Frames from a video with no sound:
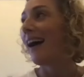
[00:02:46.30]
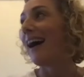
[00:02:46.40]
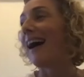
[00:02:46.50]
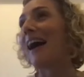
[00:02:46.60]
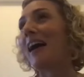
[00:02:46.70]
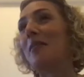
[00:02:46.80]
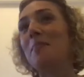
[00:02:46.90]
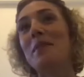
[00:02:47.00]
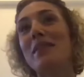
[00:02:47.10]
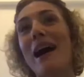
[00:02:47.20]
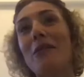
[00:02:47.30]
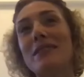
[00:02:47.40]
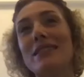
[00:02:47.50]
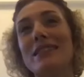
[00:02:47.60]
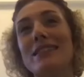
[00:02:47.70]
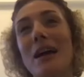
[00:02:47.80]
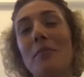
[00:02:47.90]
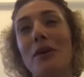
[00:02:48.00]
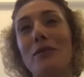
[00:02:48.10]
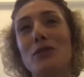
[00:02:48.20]
But that was the
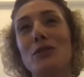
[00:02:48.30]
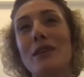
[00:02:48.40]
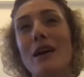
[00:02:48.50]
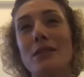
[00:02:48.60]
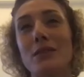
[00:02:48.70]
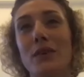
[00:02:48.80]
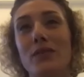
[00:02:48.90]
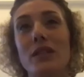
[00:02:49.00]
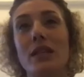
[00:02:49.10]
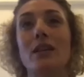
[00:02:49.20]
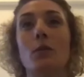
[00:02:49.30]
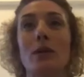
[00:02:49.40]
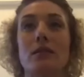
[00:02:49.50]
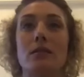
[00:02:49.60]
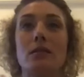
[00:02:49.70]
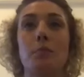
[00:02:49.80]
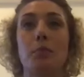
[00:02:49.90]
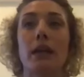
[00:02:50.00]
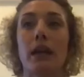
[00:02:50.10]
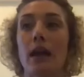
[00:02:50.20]
summer of 2015 when
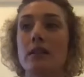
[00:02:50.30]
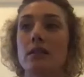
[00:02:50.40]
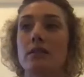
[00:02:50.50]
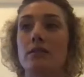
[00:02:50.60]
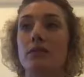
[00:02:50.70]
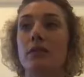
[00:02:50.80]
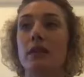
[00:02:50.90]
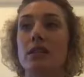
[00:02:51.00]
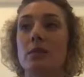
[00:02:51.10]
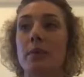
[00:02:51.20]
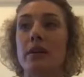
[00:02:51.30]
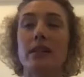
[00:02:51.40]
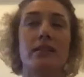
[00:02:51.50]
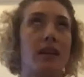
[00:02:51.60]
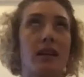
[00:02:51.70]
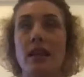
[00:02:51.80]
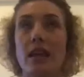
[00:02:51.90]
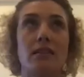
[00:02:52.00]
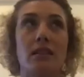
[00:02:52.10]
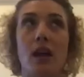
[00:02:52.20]
Split kind of experienced, and I say
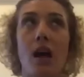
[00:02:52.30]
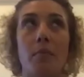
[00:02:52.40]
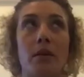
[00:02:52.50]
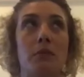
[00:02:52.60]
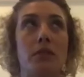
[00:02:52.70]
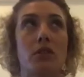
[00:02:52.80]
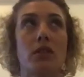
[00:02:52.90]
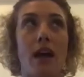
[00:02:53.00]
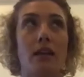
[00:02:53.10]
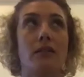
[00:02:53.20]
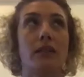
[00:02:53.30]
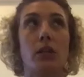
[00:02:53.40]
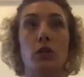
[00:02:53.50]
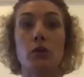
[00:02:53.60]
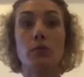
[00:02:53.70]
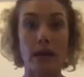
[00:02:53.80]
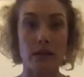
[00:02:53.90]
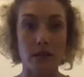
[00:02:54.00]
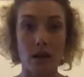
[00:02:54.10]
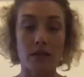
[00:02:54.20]
this a lot, but it was just kind of like new
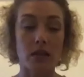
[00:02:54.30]
renaissance.